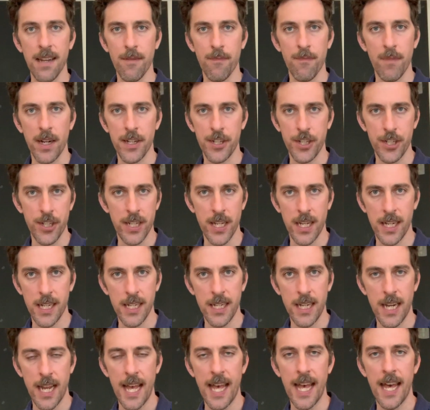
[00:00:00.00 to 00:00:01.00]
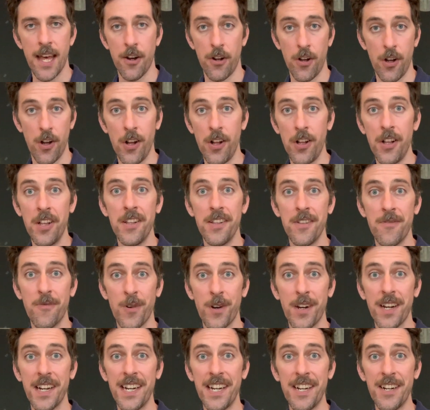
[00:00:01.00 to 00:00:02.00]
much done at all
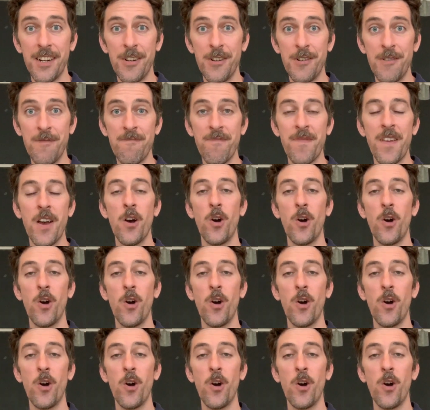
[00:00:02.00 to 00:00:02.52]
working at home,